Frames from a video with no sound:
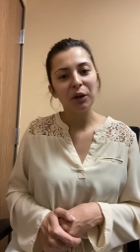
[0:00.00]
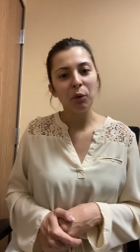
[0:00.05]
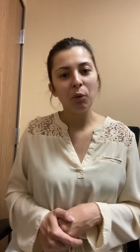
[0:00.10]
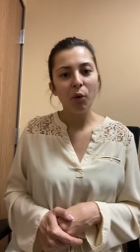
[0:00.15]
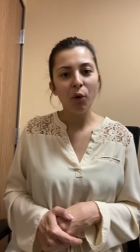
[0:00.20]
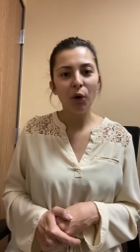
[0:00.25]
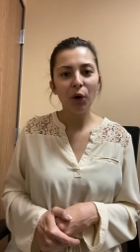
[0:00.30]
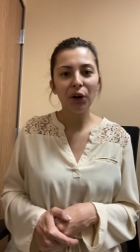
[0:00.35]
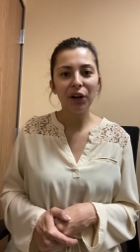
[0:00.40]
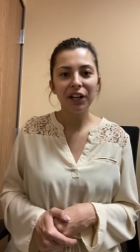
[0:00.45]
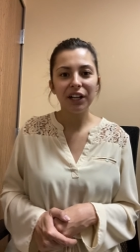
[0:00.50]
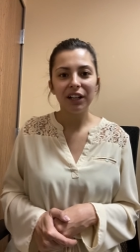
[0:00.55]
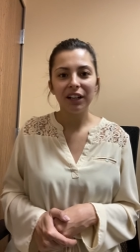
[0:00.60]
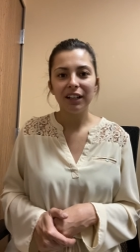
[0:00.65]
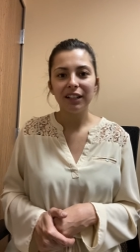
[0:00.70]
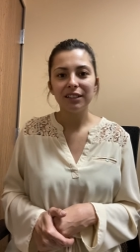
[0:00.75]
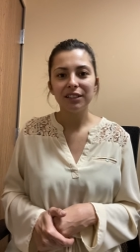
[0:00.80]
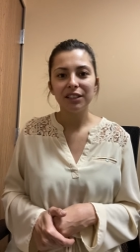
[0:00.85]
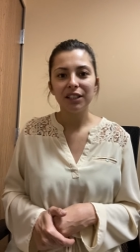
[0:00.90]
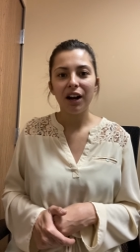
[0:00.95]

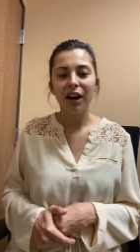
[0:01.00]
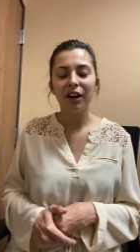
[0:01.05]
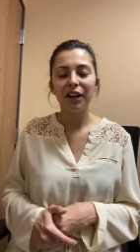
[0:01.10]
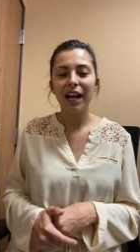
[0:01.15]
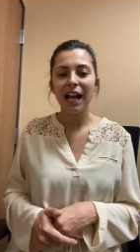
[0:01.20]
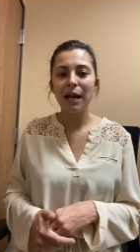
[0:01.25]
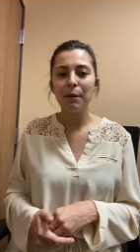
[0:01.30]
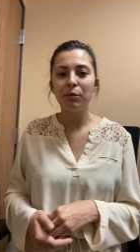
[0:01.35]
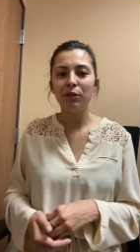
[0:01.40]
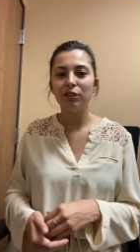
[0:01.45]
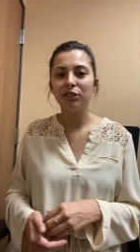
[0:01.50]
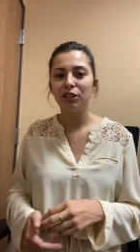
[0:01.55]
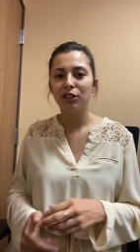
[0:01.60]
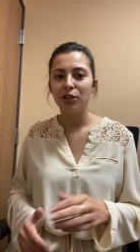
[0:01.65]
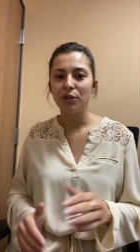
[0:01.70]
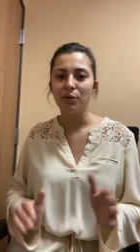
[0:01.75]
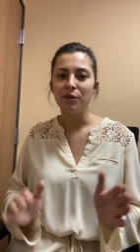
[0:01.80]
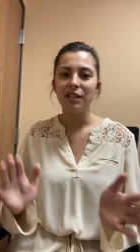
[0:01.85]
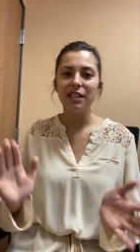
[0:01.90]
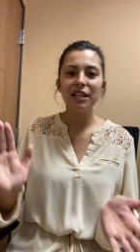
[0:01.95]
warriors, are able to
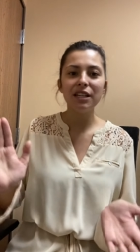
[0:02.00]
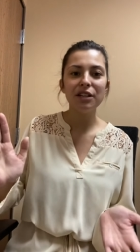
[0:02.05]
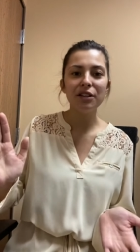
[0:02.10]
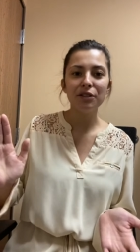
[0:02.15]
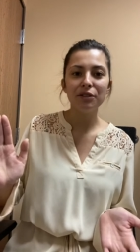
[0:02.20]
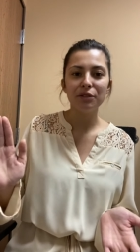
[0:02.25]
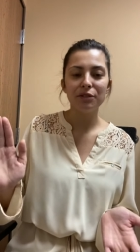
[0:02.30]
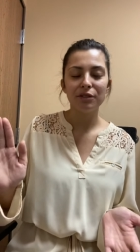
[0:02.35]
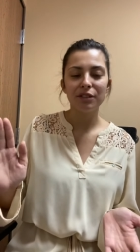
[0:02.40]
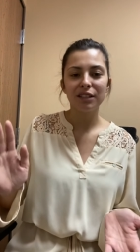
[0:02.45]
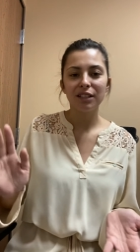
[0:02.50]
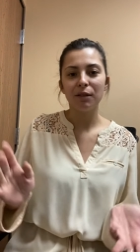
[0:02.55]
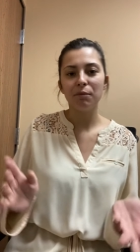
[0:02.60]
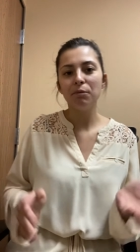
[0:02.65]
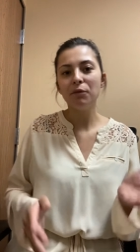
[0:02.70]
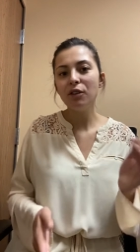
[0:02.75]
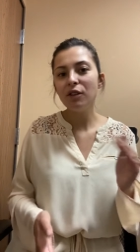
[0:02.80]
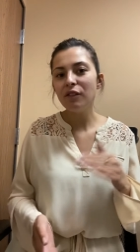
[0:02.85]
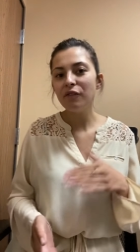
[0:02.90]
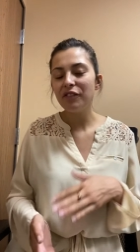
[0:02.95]
use to
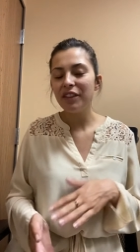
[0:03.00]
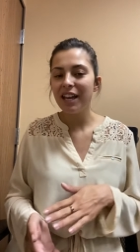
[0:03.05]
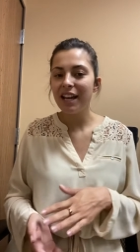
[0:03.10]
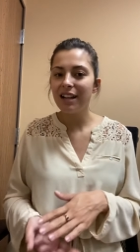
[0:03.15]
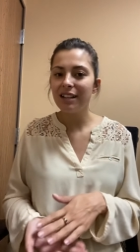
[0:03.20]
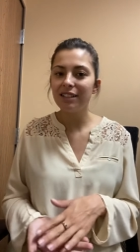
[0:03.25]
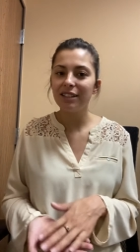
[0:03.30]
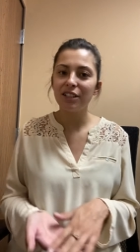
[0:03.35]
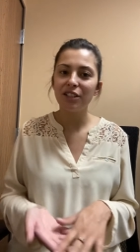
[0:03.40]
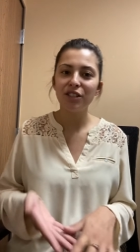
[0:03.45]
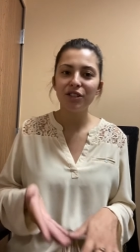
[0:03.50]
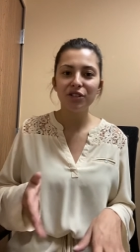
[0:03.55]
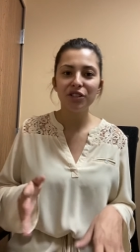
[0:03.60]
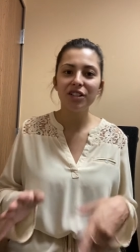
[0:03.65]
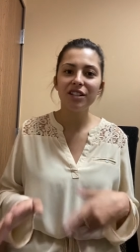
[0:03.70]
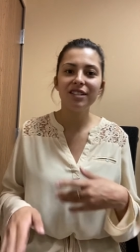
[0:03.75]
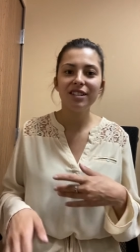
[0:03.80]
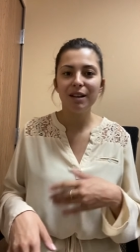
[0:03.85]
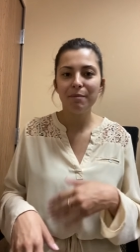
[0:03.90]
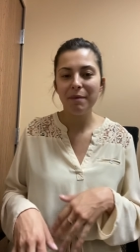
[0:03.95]
move things and do
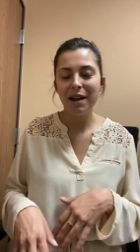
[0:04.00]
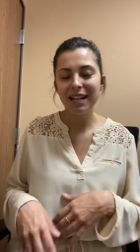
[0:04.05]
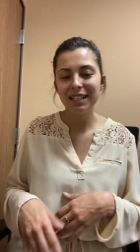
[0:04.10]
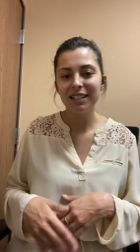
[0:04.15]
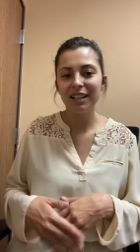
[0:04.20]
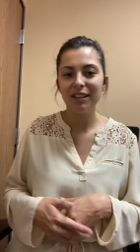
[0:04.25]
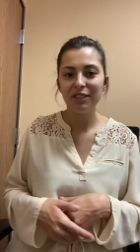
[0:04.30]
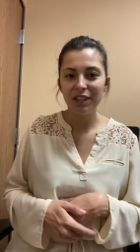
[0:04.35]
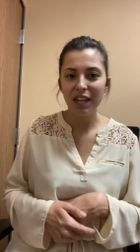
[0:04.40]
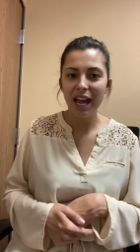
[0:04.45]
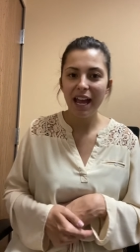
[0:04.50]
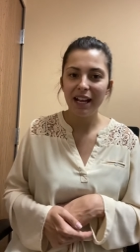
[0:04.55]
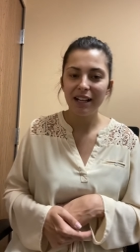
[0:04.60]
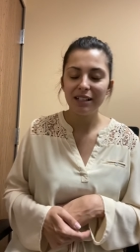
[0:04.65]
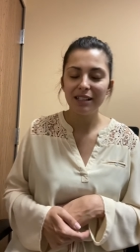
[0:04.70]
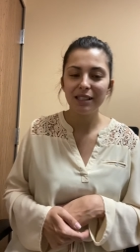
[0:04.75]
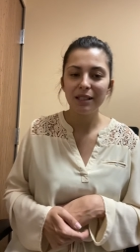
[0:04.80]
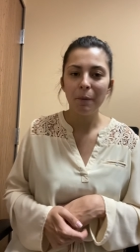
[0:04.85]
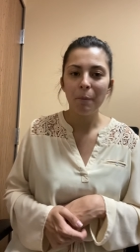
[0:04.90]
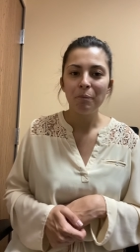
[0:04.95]
just amazing
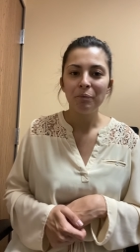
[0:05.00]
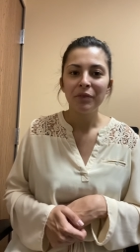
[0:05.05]
things.